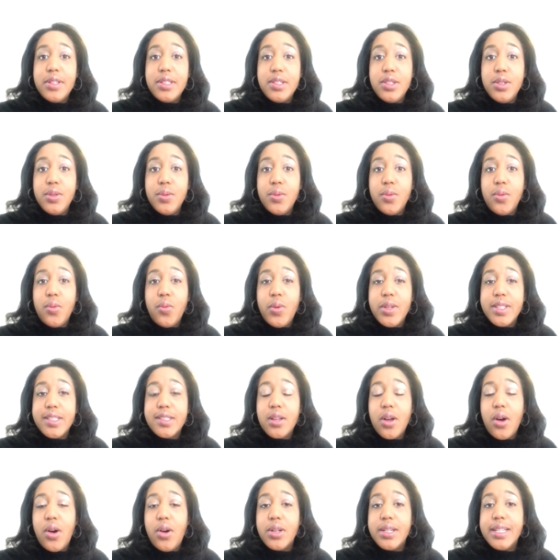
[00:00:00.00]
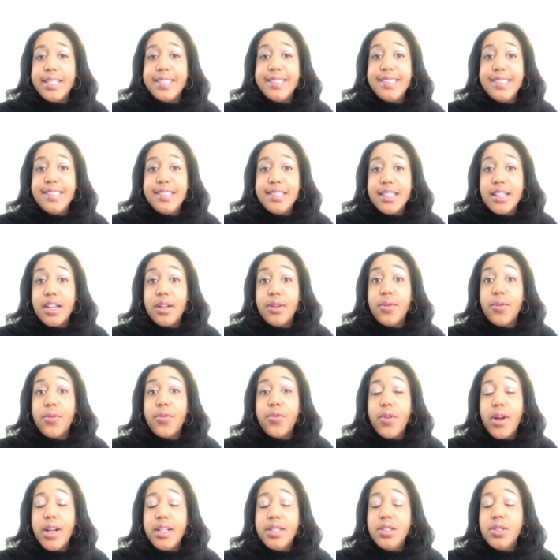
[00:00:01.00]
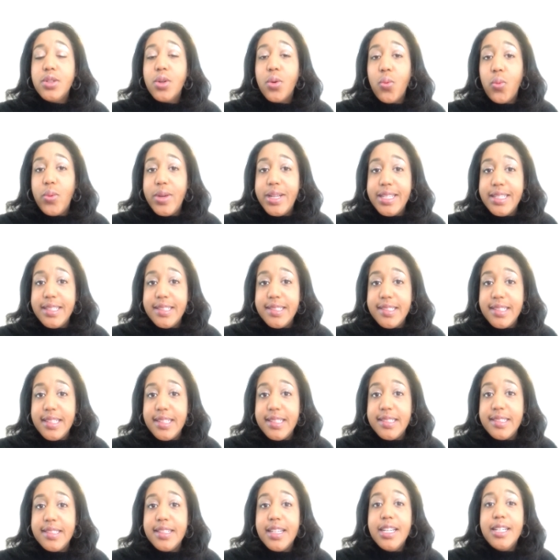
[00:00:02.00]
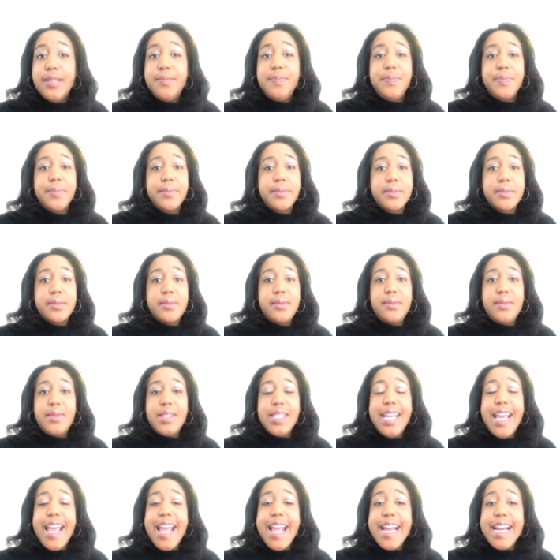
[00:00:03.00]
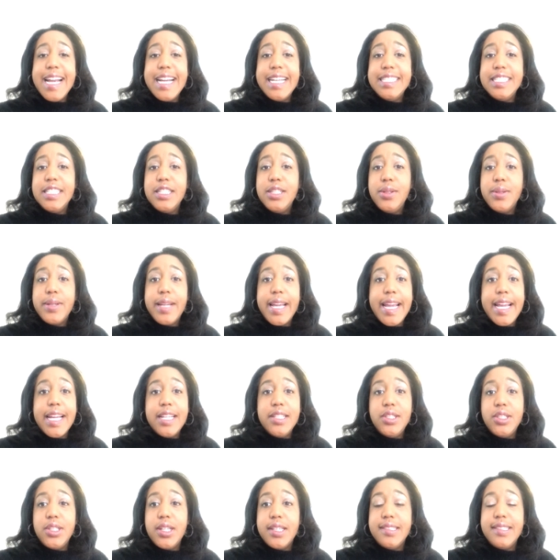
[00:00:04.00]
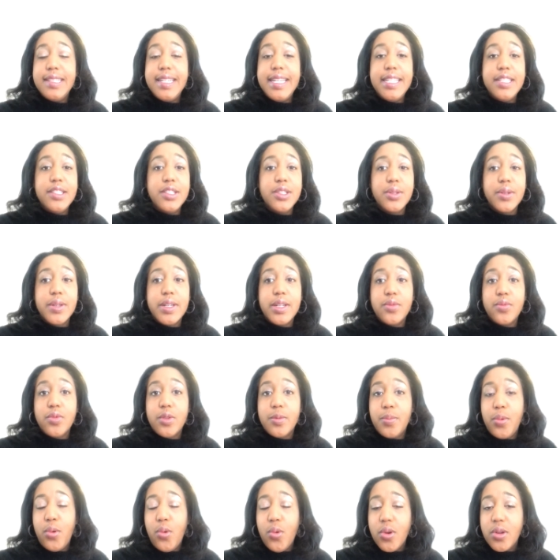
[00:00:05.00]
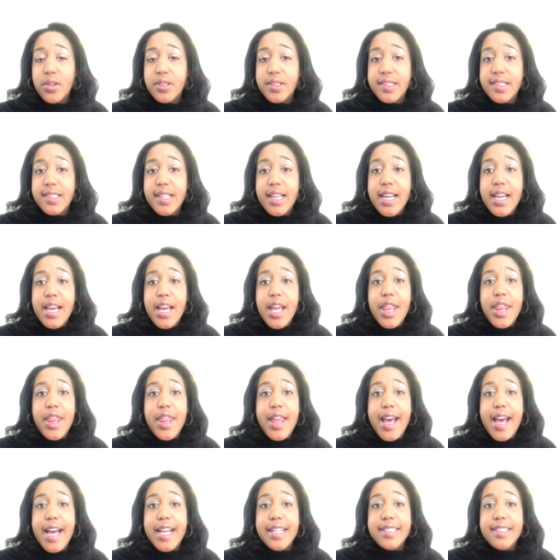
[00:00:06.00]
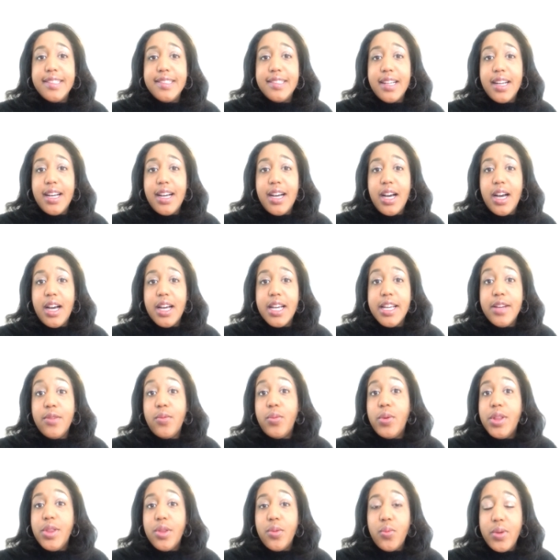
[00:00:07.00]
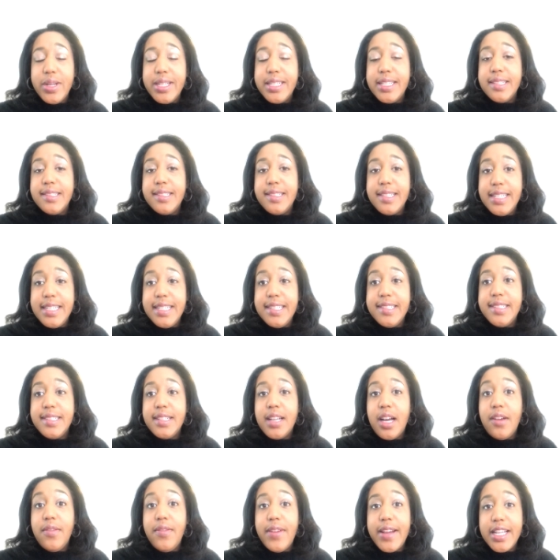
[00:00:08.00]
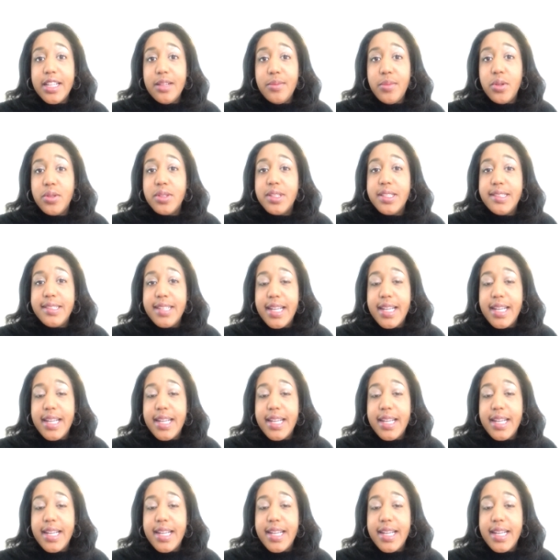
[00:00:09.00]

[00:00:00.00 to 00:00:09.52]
to what's called confront your witnesses, and you can't just enter in reports that when the witness is available to